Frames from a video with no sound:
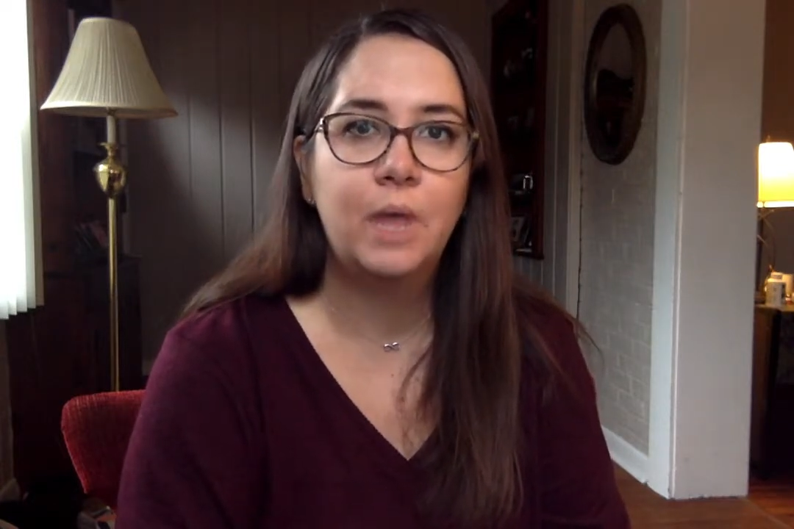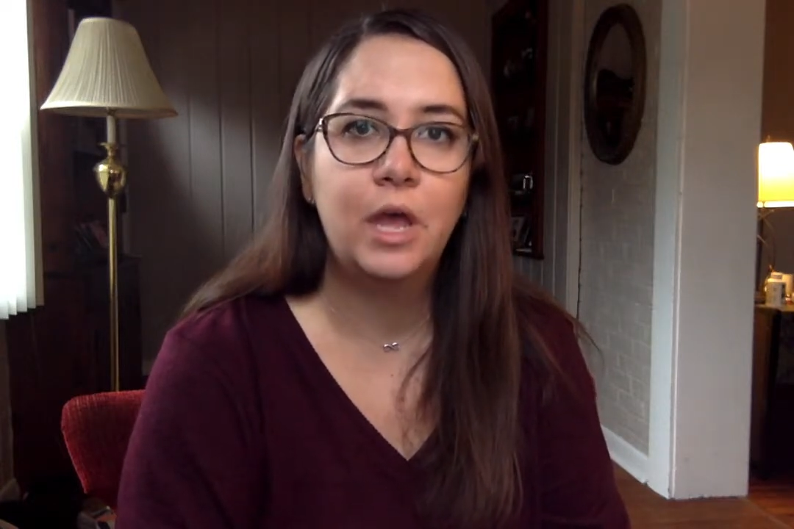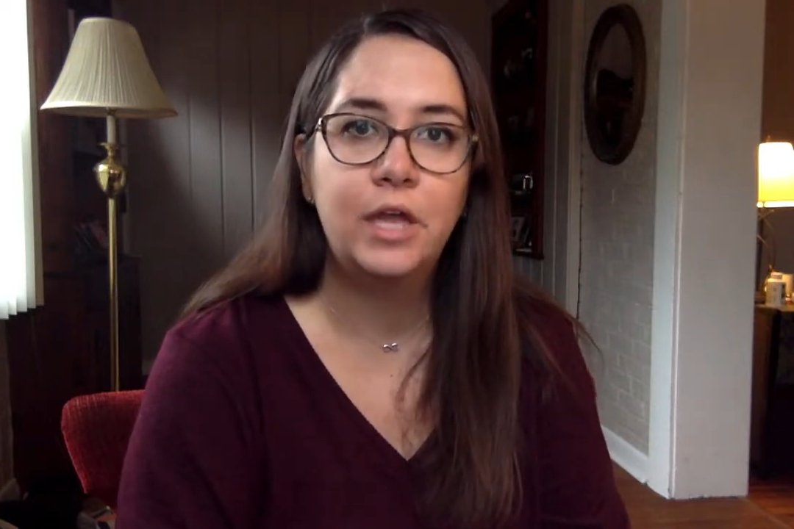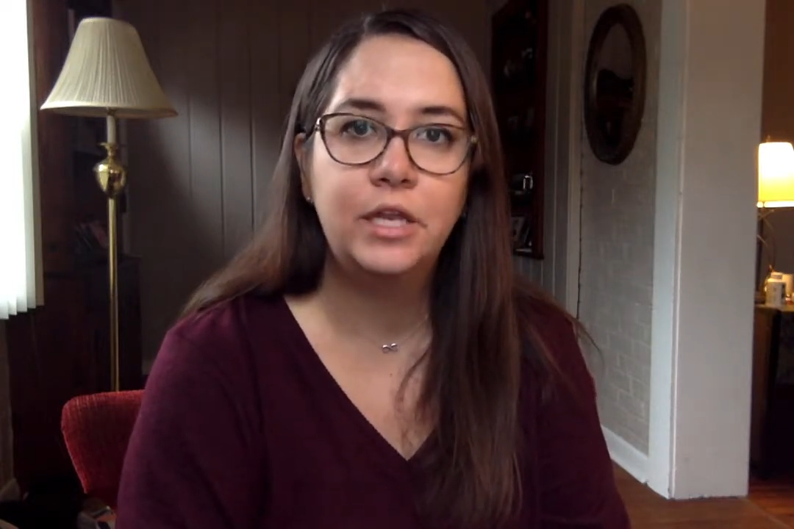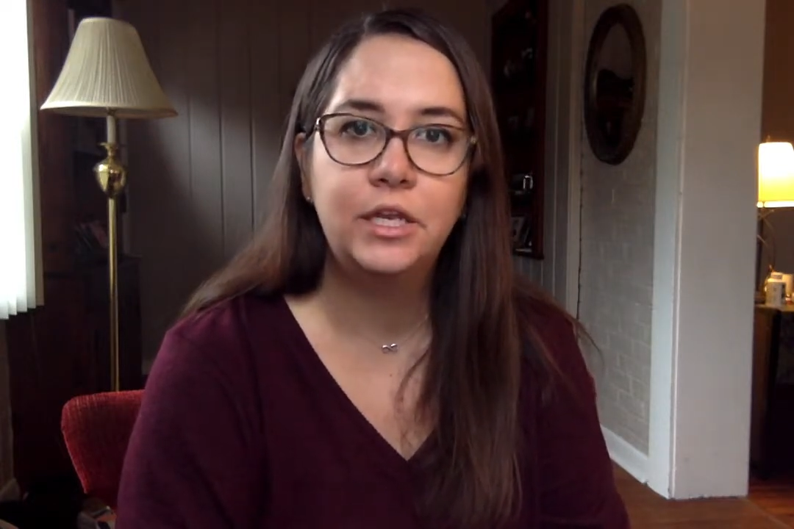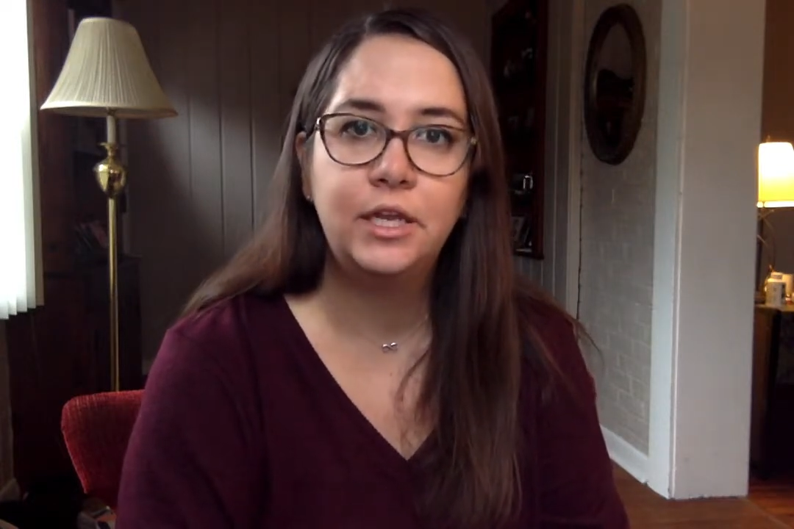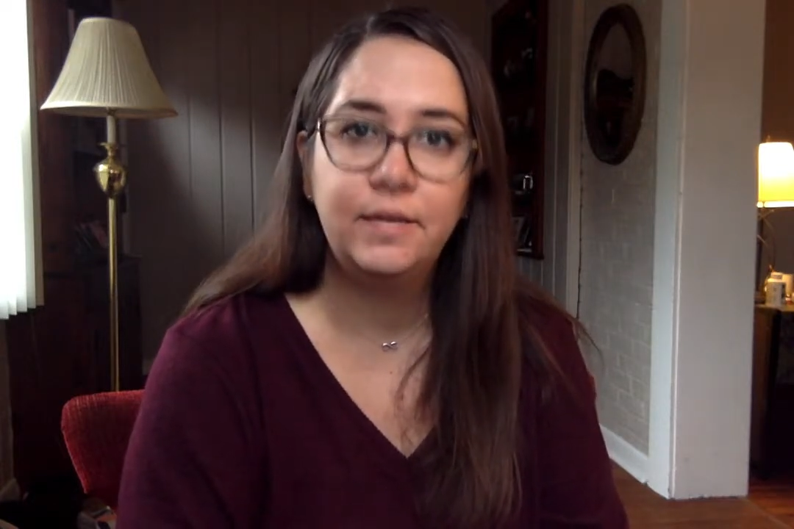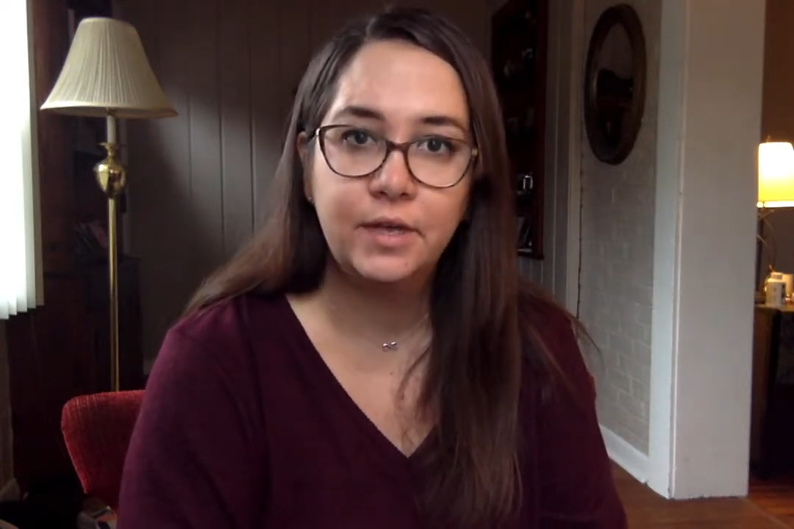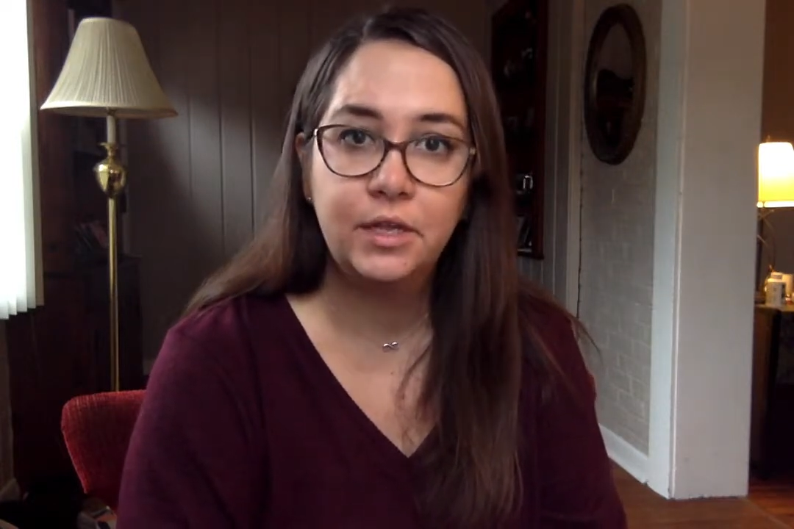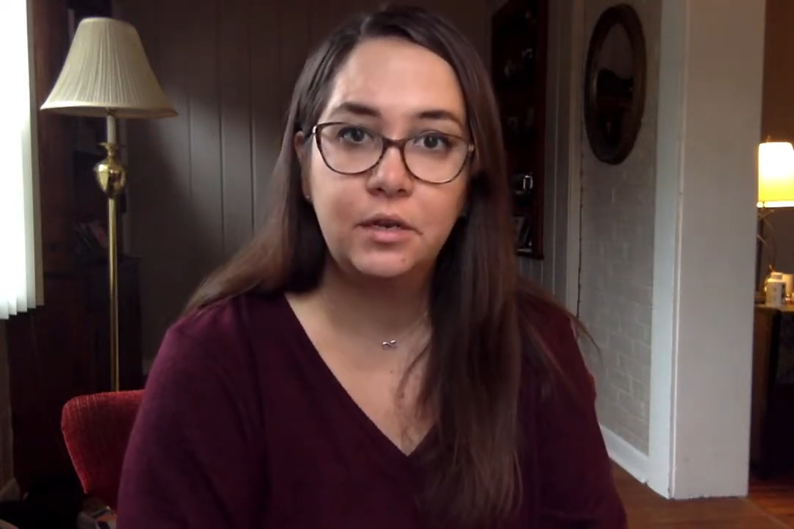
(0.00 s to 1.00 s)
and
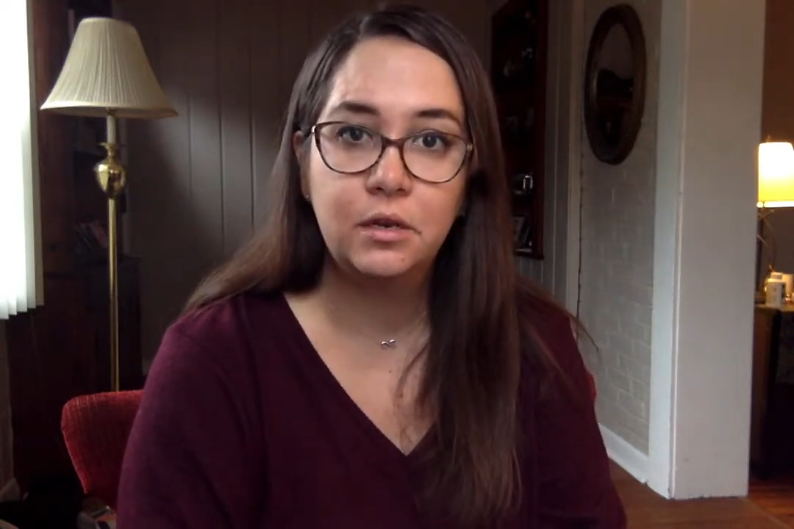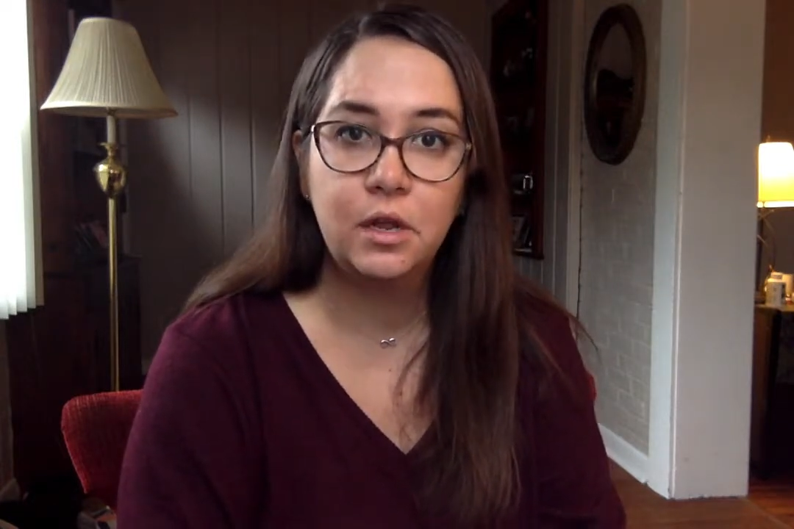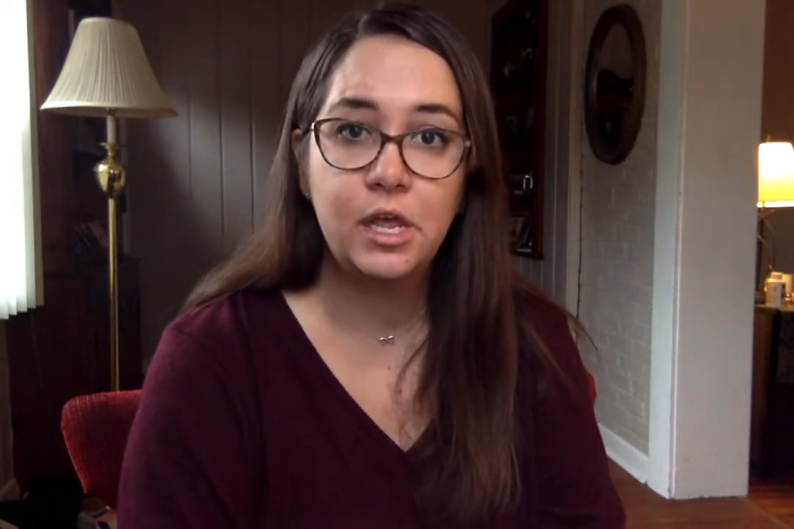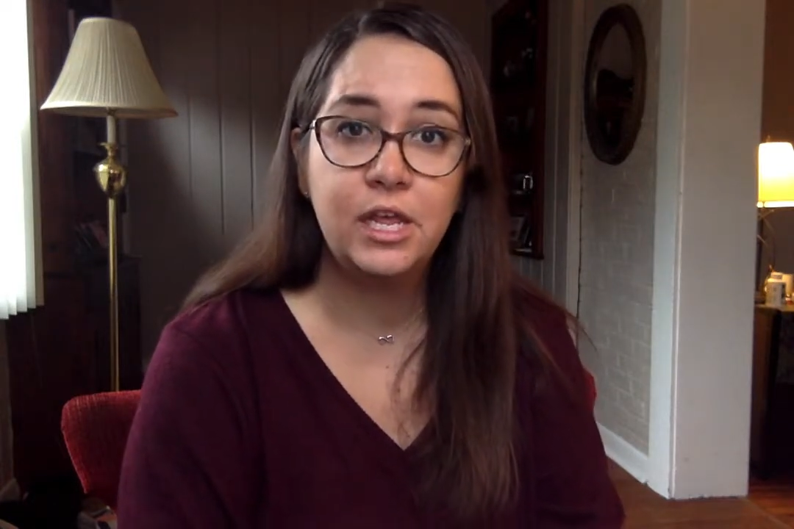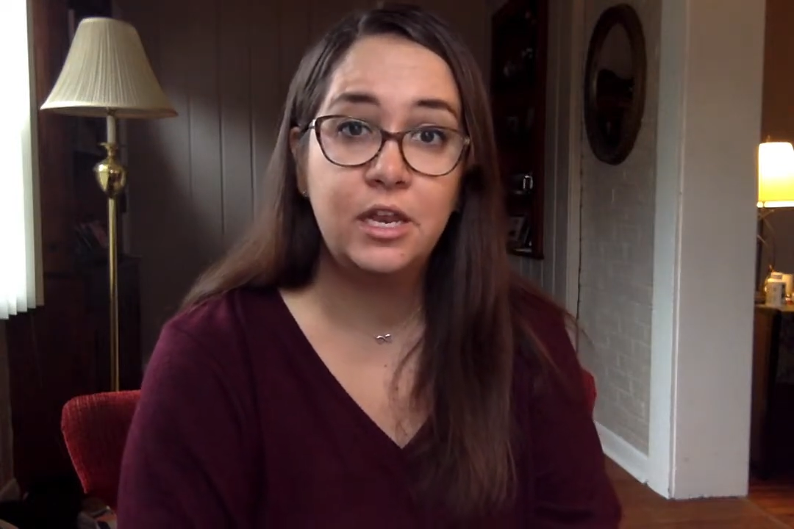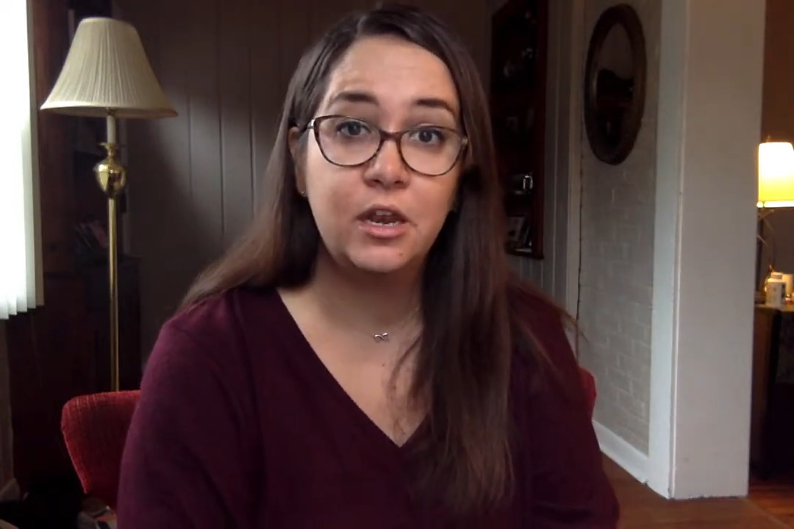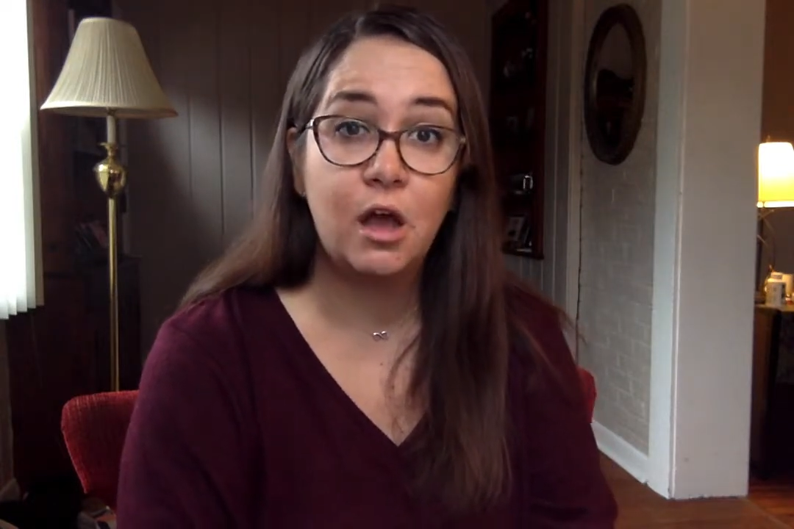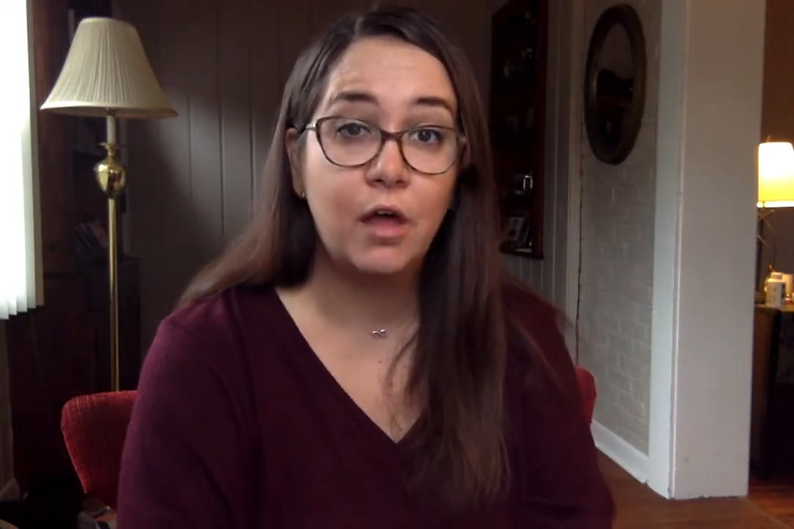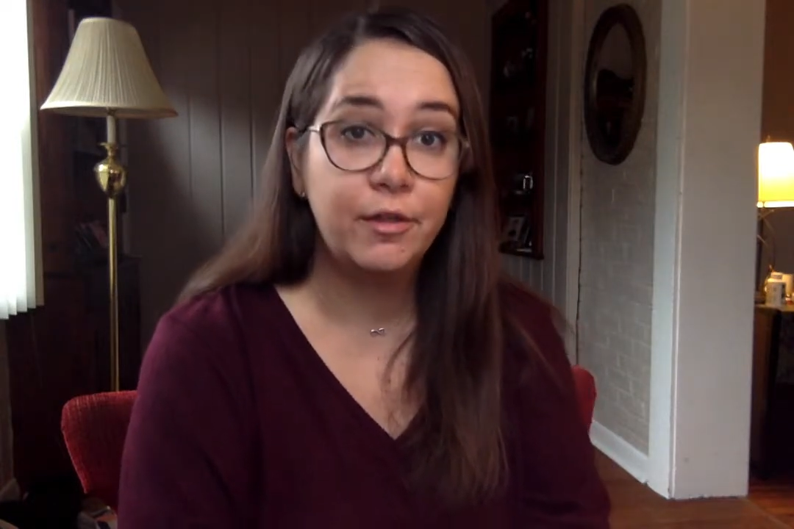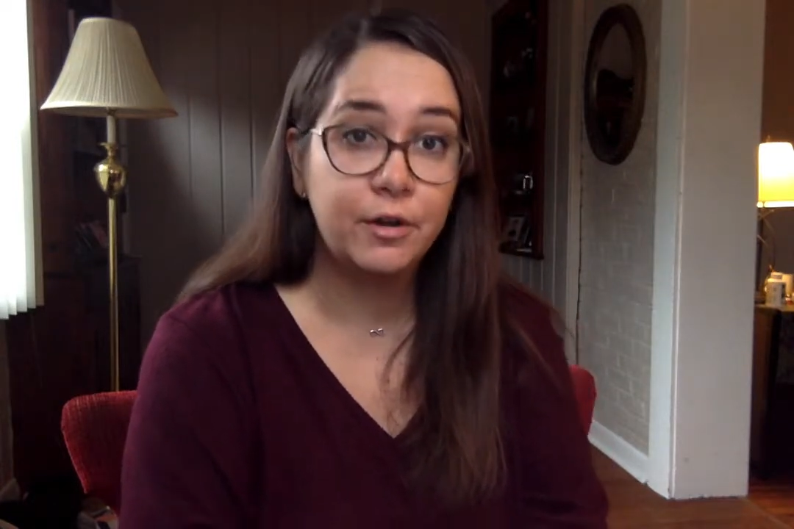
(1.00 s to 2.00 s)
even in
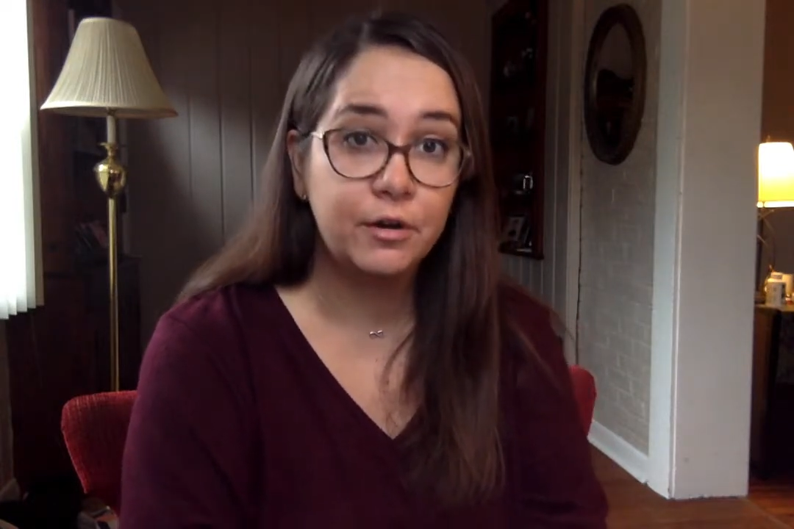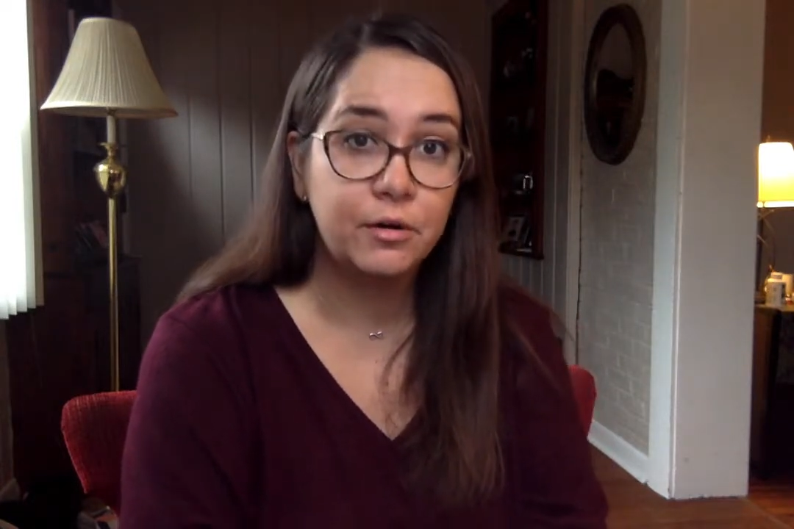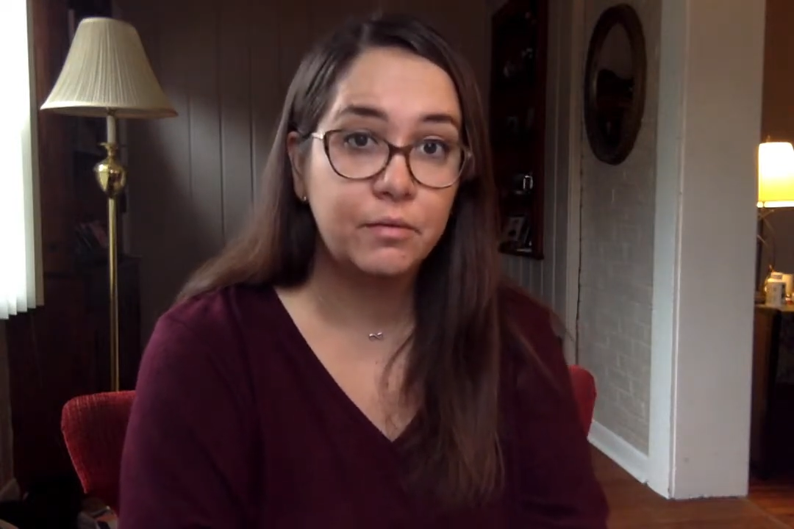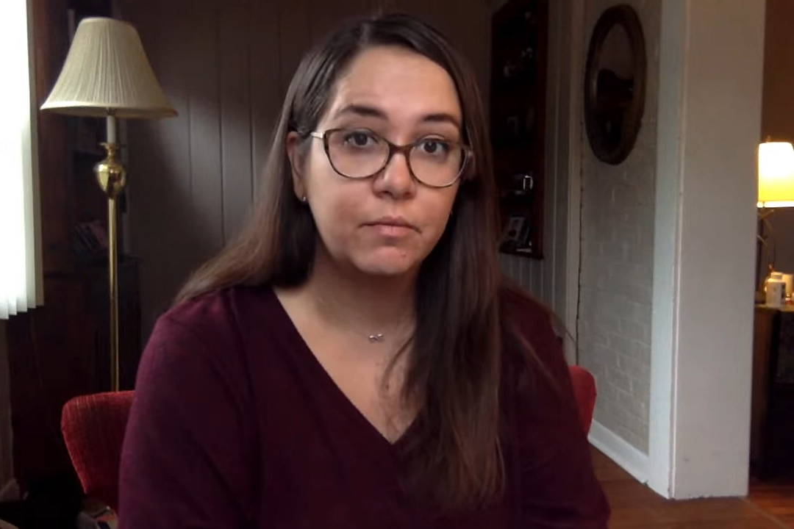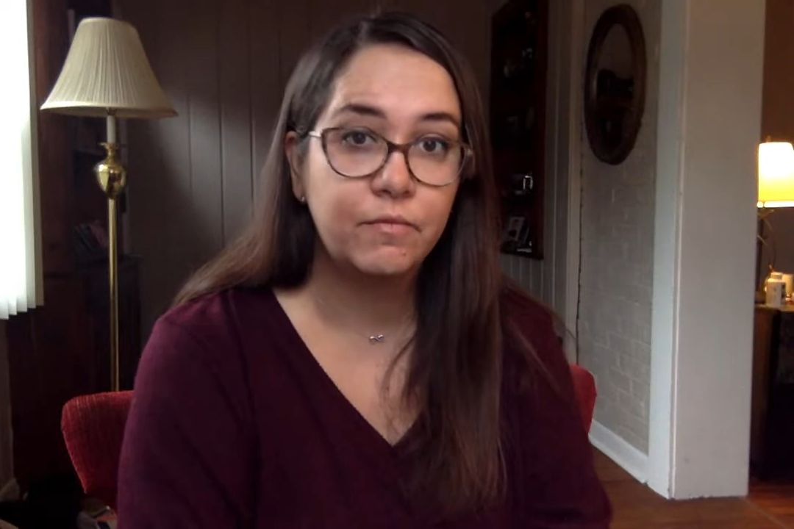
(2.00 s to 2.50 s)
other